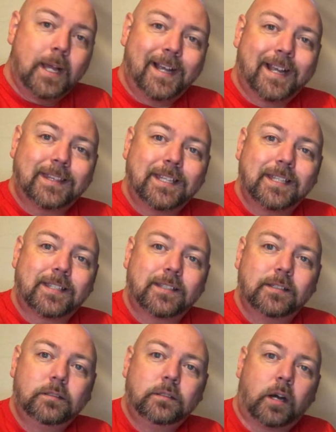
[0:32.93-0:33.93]
I got
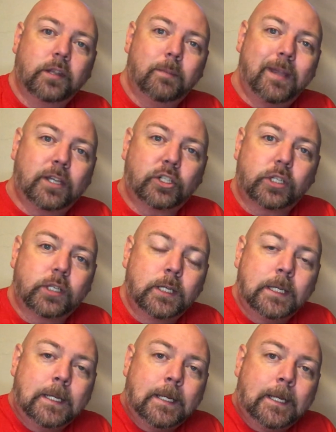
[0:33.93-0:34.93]
this on the bench.
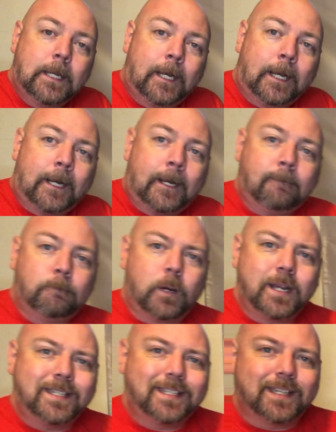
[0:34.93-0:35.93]

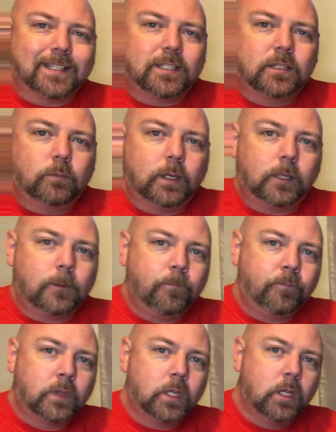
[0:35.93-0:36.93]
What is this? Well,
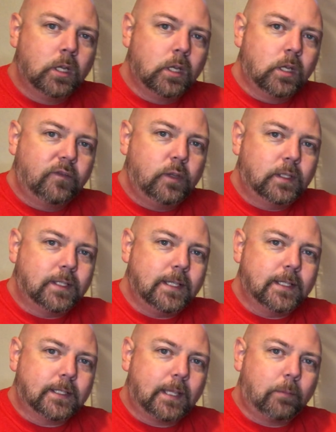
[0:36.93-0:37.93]
you can see
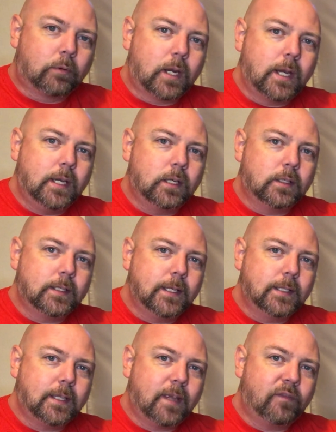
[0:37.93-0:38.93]
this label right here. It
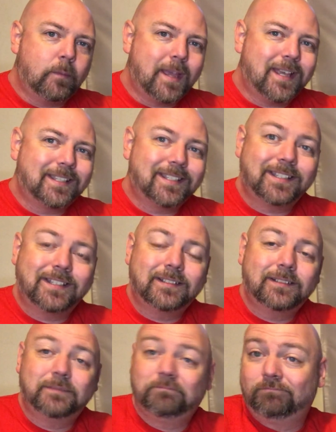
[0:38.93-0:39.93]
says FMS.
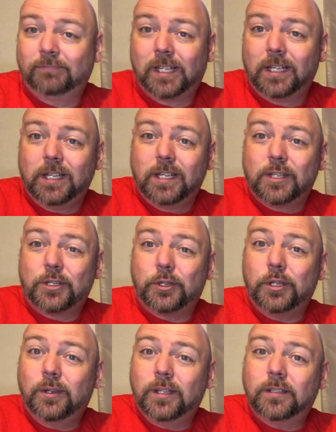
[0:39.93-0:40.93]
So
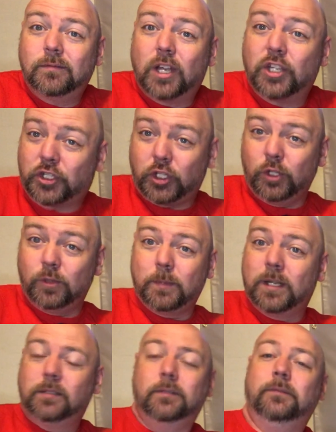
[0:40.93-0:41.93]
you can assume